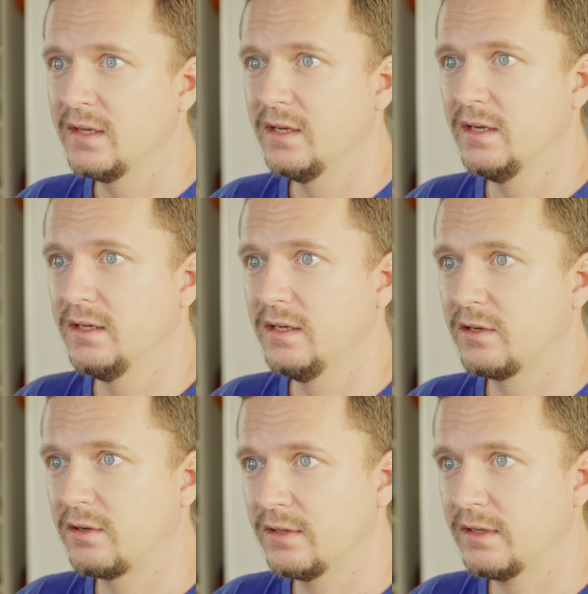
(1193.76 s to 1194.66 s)

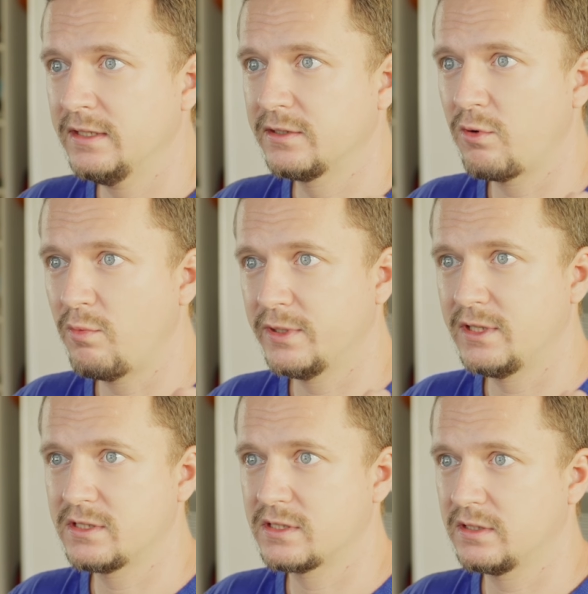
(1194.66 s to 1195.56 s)
And
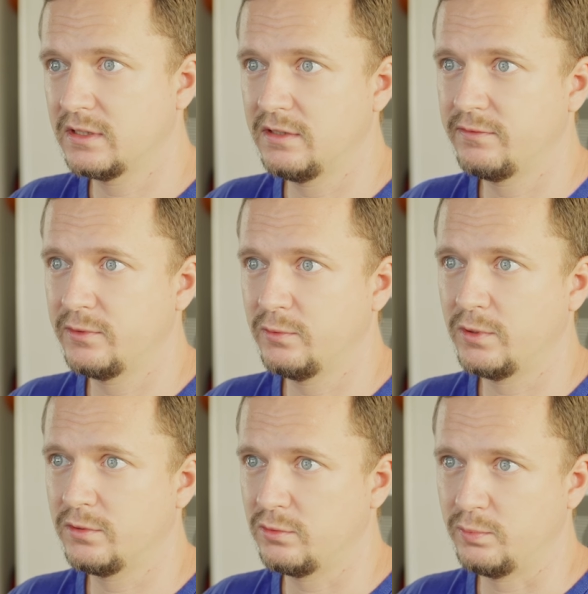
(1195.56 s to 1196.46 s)
companies, if you
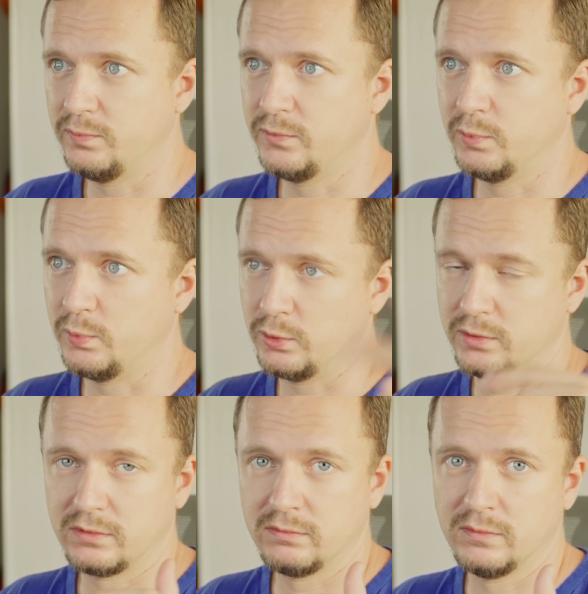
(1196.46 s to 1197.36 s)
want to
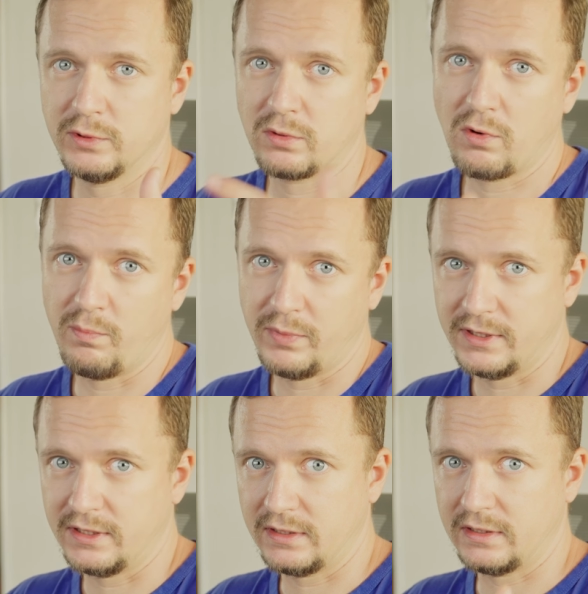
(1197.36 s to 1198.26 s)
put your
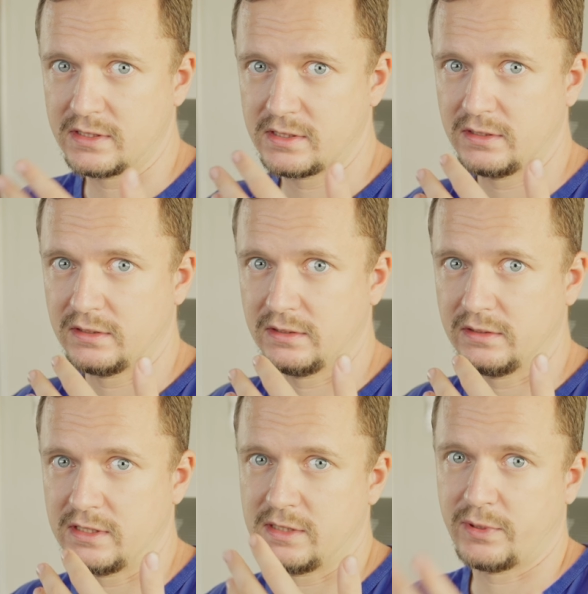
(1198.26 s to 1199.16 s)
company as
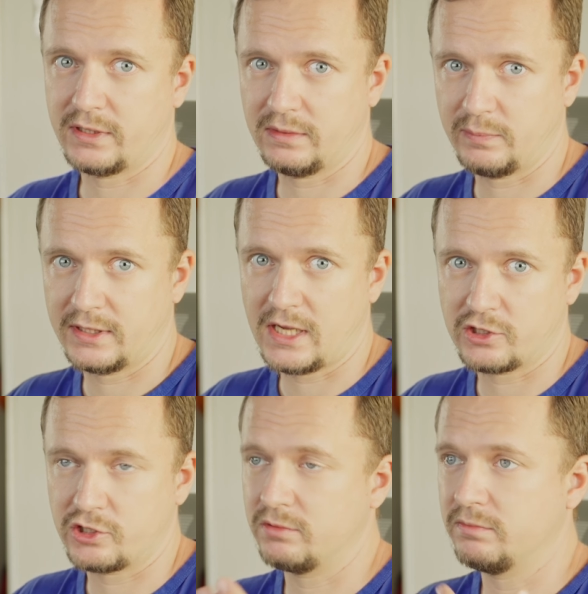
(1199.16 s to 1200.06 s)
a
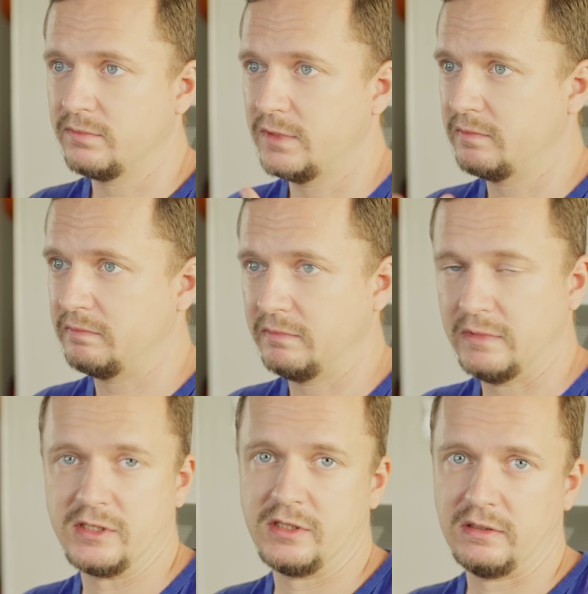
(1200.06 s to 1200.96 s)
production,
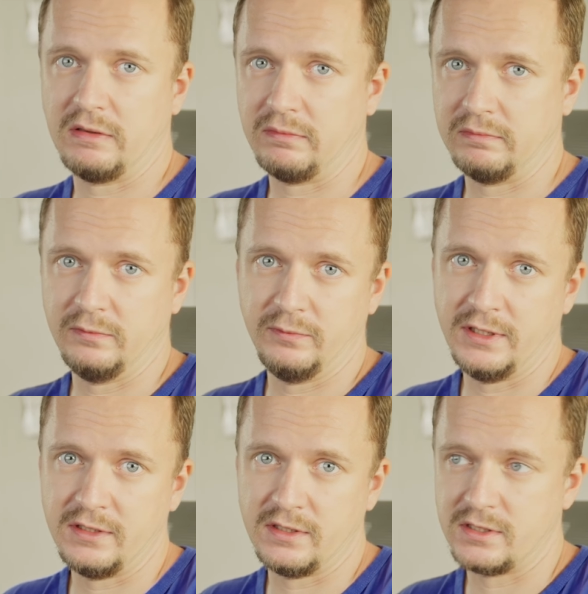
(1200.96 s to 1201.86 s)
as a
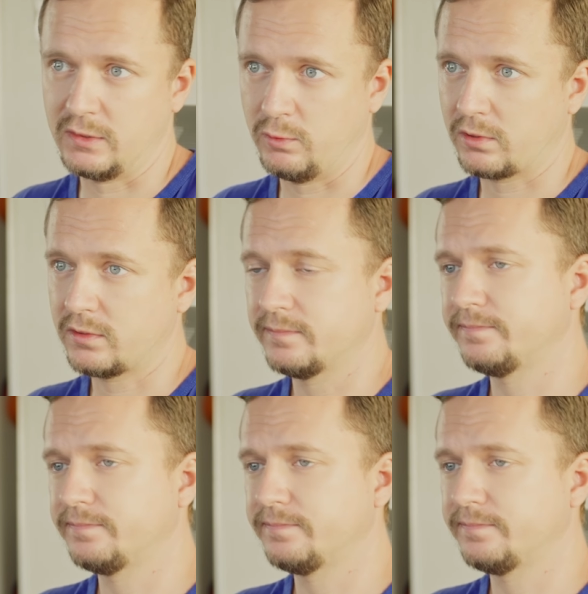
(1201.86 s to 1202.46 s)
winning this award.